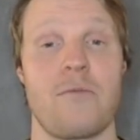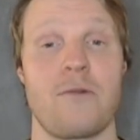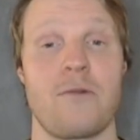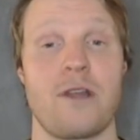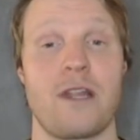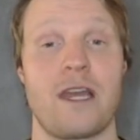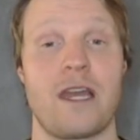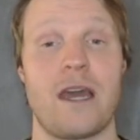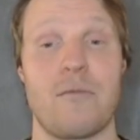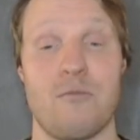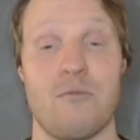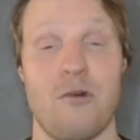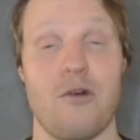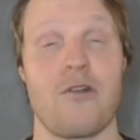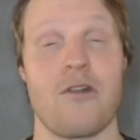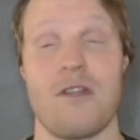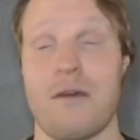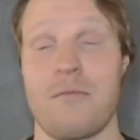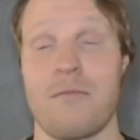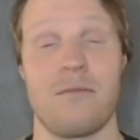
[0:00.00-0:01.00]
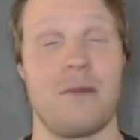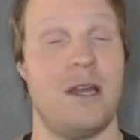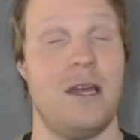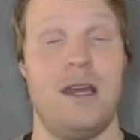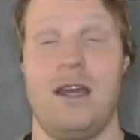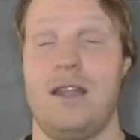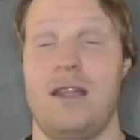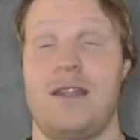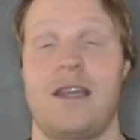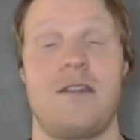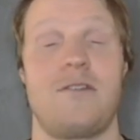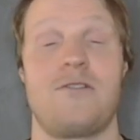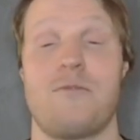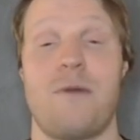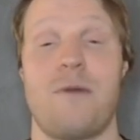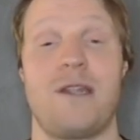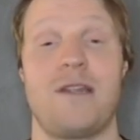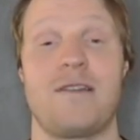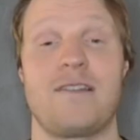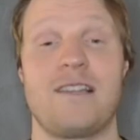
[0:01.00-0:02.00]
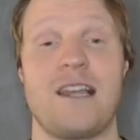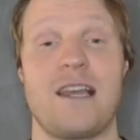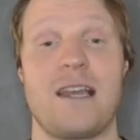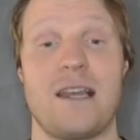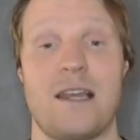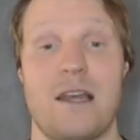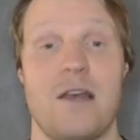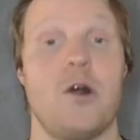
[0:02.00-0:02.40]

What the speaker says: really, and both of them did tremendously.